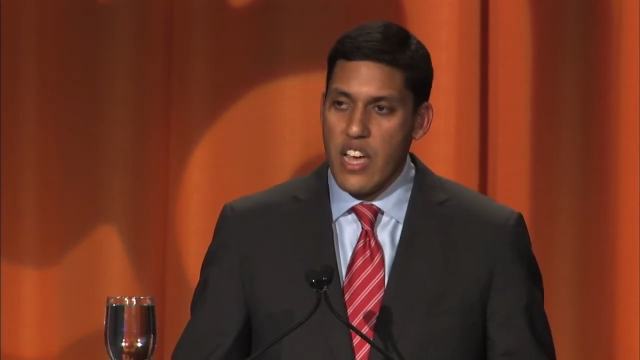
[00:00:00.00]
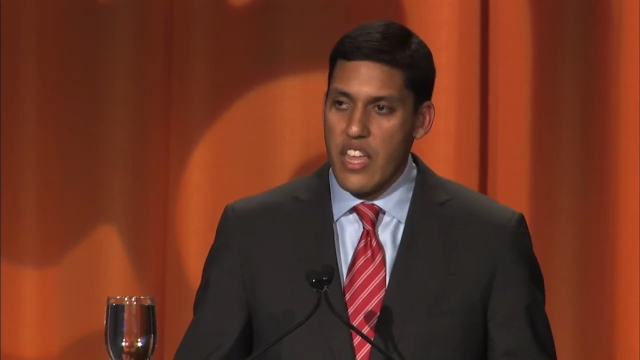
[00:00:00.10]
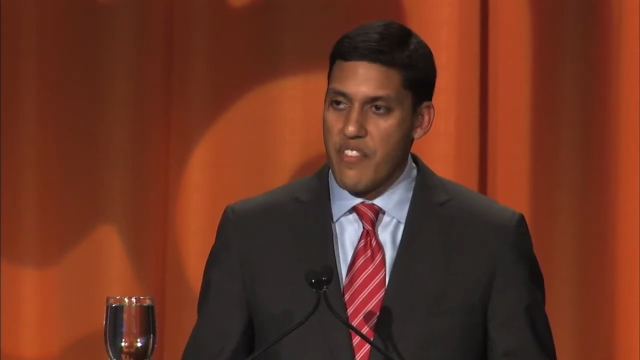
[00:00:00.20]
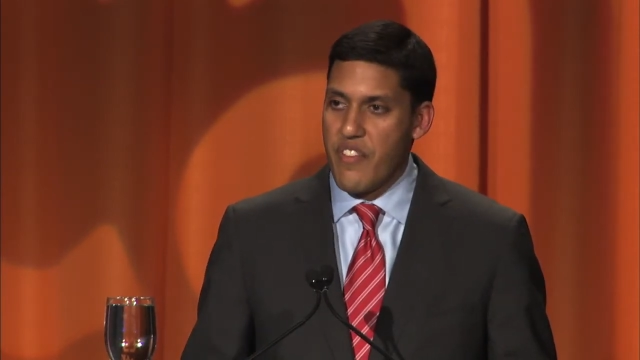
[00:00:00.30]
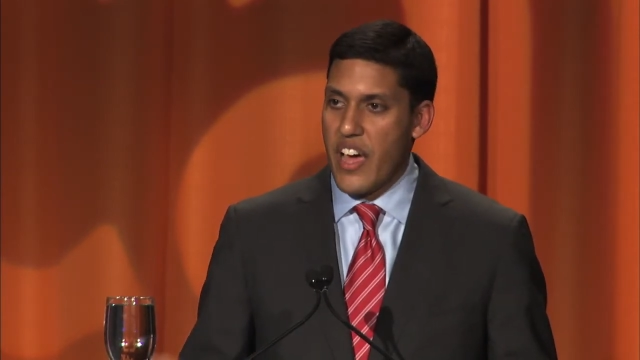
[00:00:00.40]

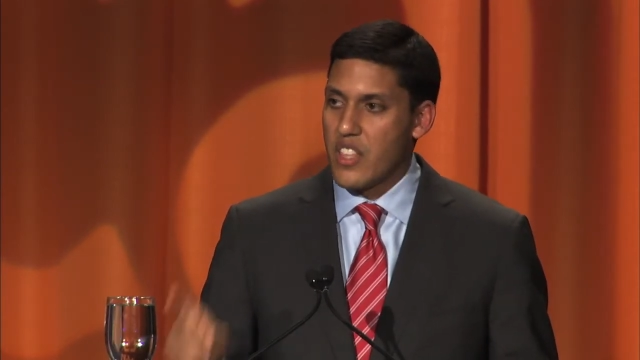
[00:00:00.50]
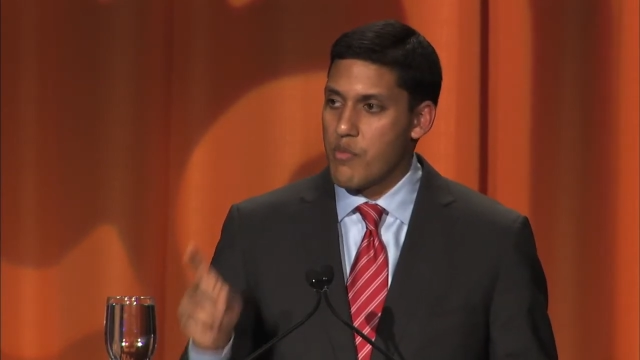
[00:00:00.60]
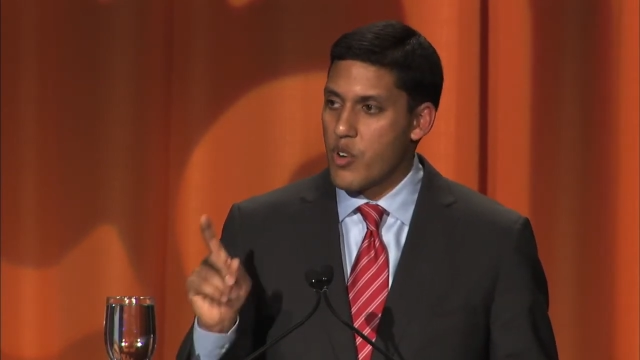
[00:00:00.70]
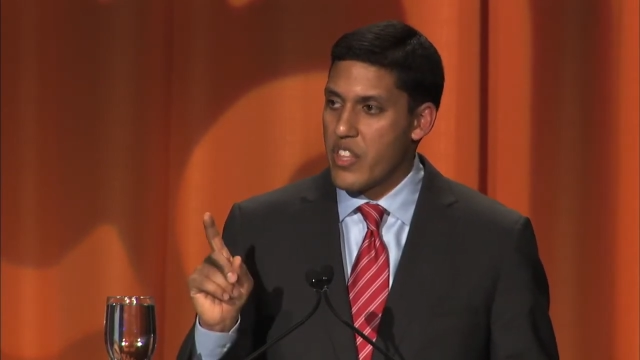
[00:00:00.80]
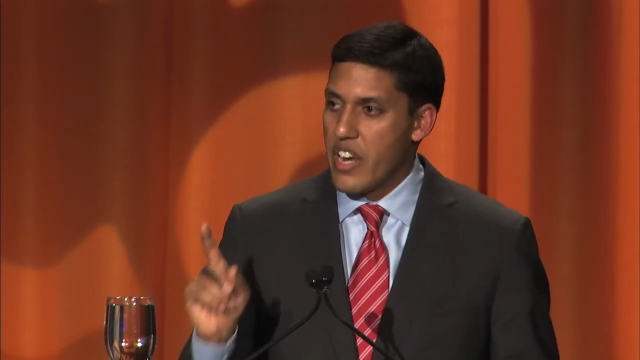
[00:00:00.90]
and the fact that
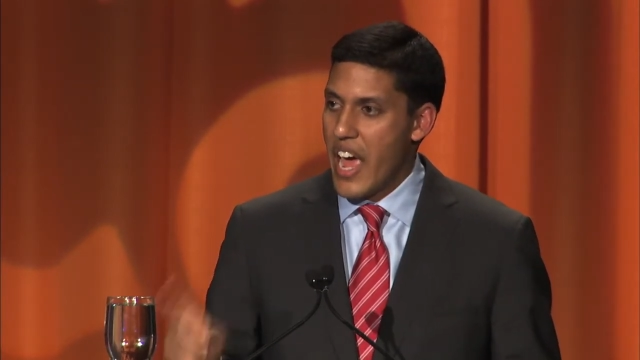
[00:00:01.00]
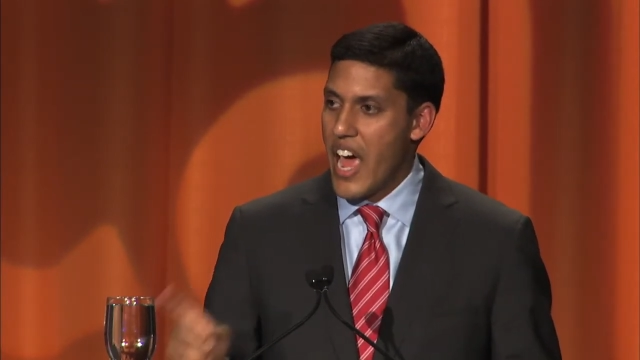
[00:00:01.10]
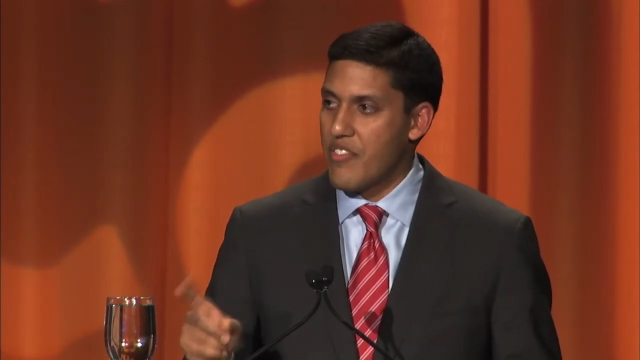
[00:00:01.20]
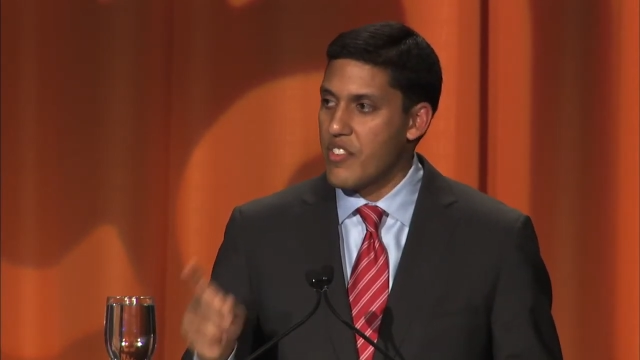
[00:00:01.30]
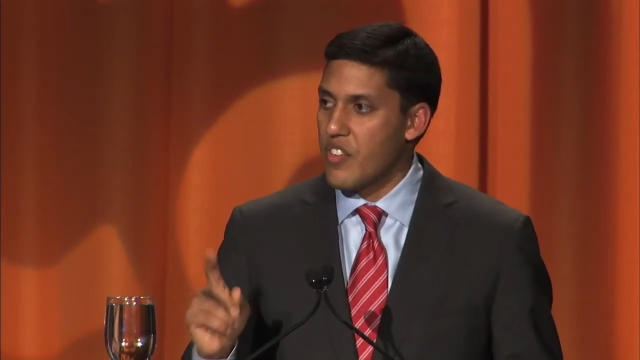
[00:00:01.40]
more than
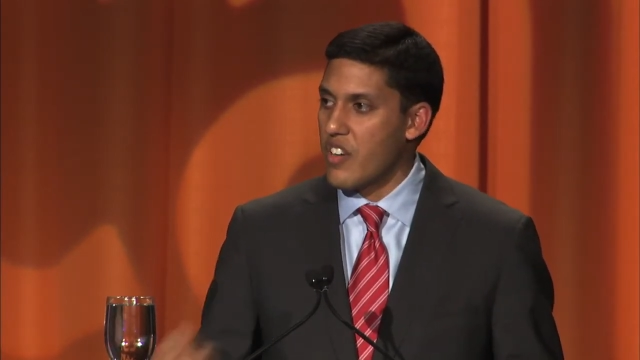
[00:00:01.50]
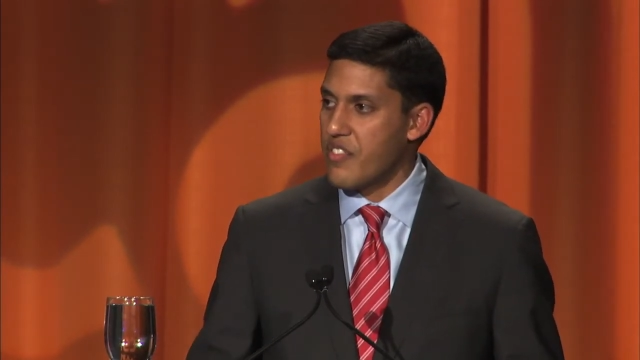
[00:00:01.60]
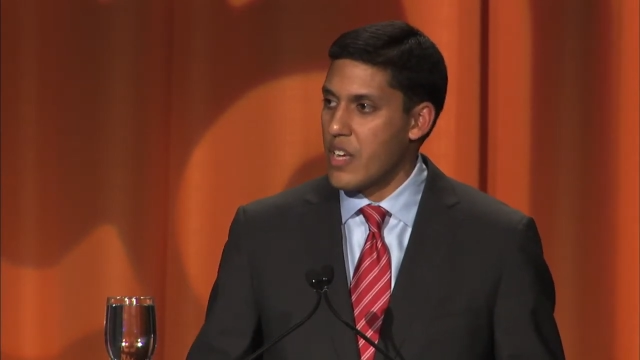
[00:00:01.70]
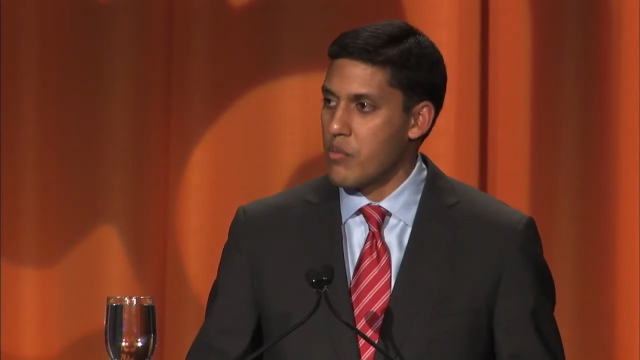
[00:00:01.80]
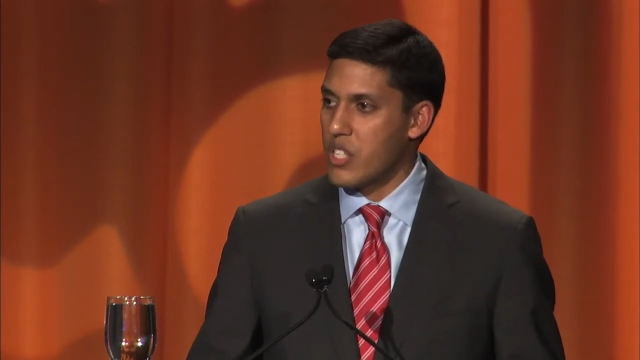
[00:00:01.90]
half of all
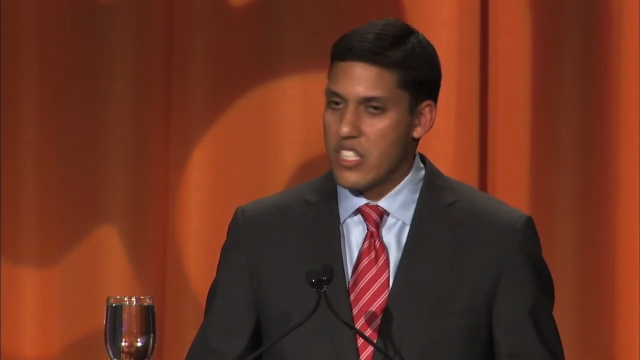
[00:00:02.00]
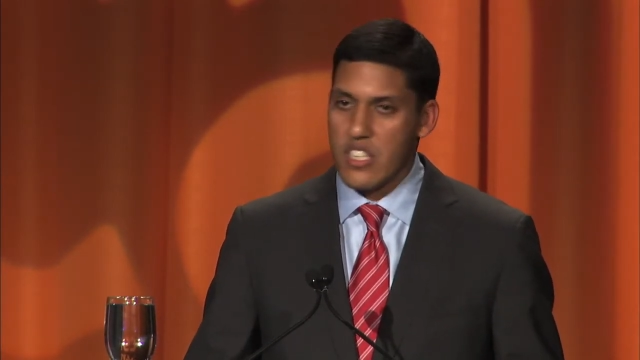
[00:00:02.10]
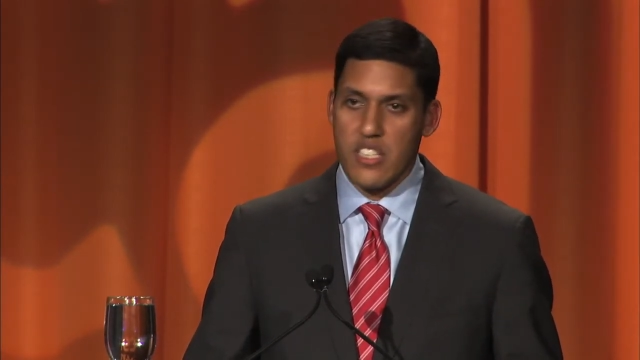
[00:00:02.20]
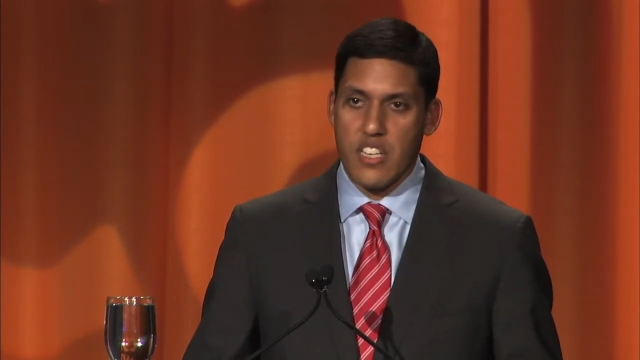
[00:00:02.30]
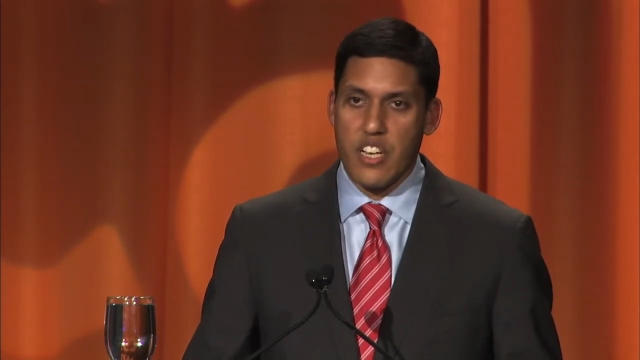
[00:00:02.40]
families in
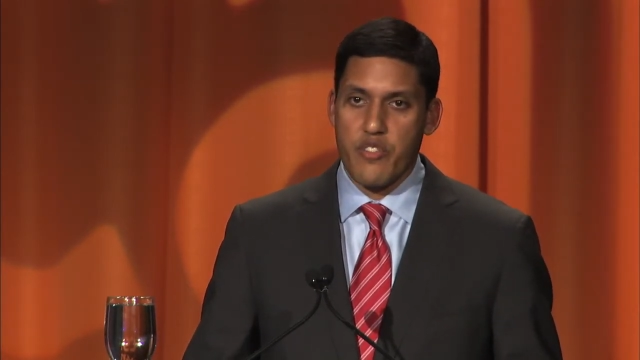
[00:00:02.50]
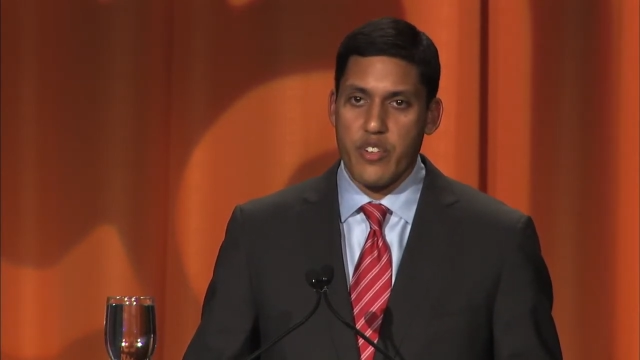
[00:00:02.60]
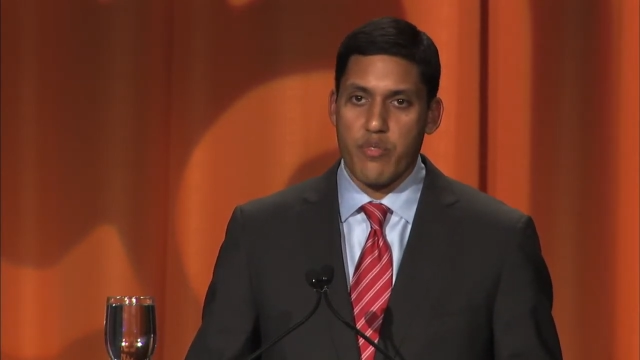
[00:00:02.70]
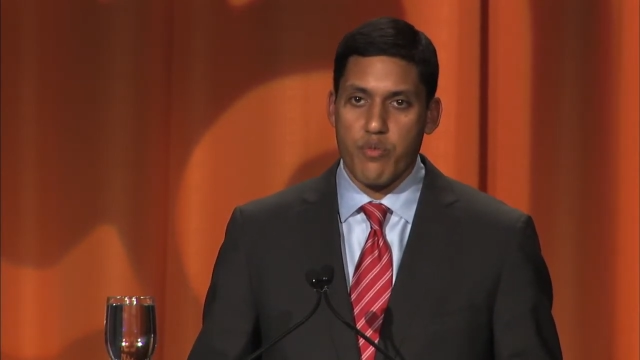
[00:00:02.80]
this country